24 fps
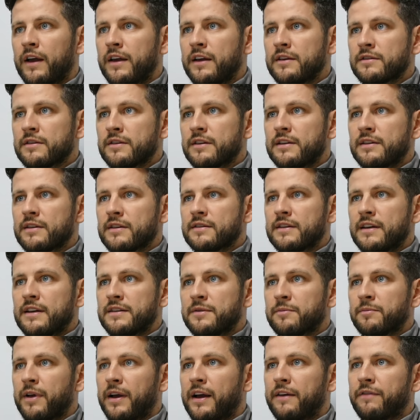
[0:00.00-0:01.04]
that he's a, he's a
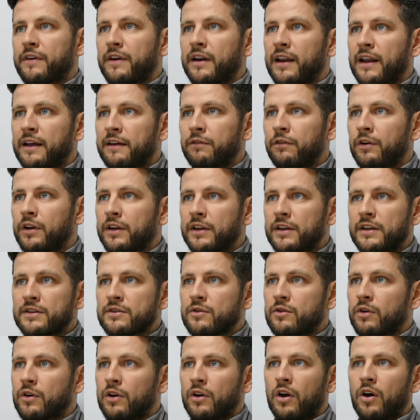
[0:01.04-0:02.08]
seasoned player for the level, and he
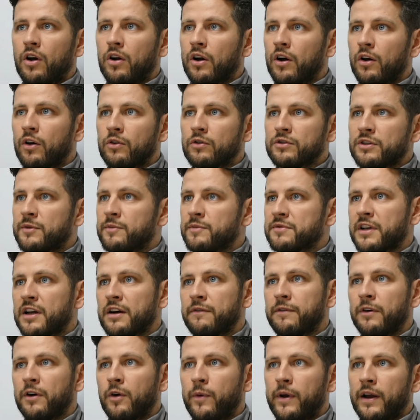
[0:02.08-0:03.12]
scored a lot of goals. And
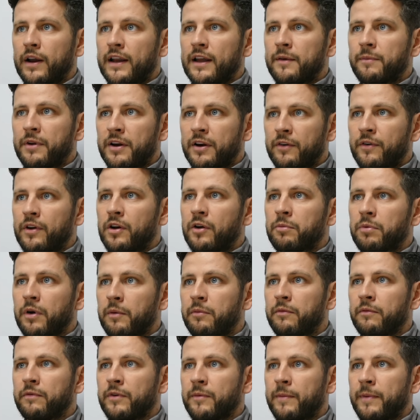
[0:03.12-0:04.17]
himself and Quigley have been a real
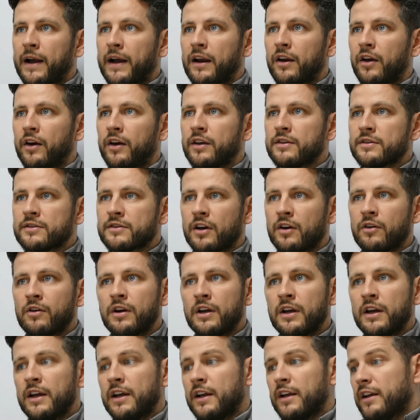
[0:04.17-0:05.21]
problem for the back line. So
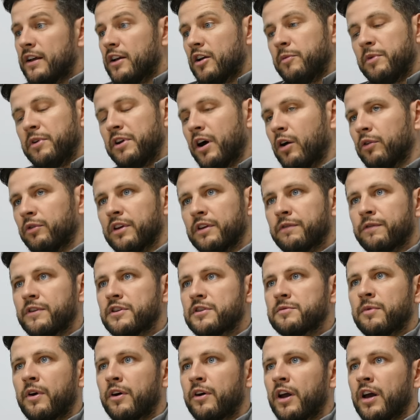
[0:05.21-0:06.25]
it'll be no different
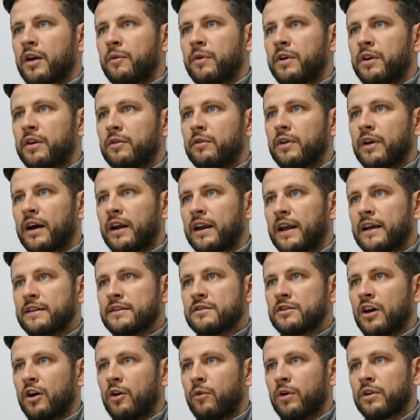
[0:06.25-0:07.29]
tomorrow night. We our
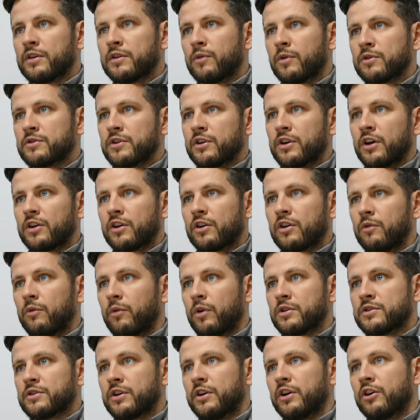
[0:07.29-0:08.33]
lads know what, what's gonna,
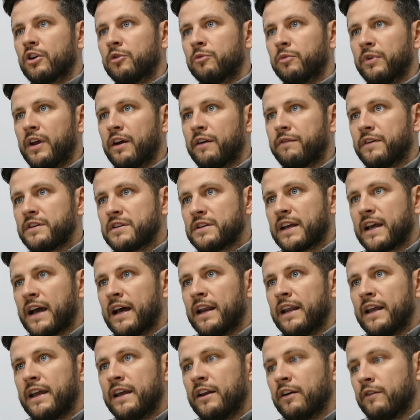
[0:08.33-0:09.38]
what's to come with their
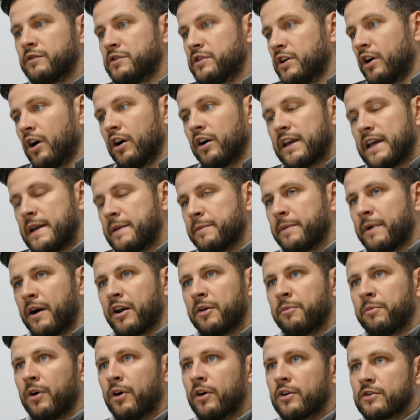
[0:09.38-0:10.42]
physicality, and obviously you've got to keep them out
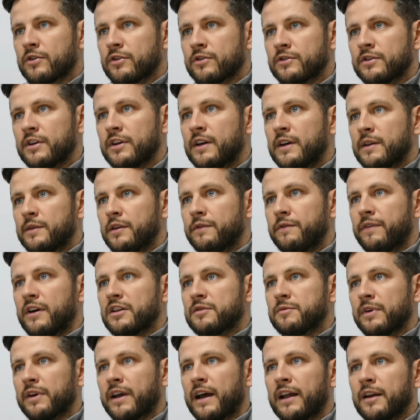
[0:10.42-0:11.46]
of the box because fair
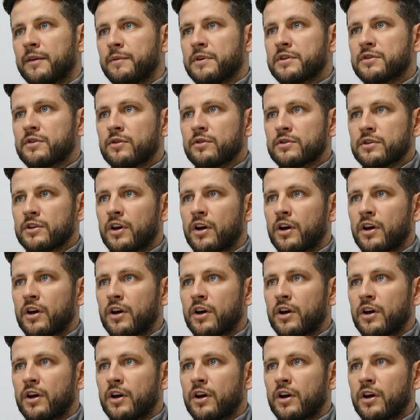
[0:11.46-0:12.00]
to McCallum, he scores a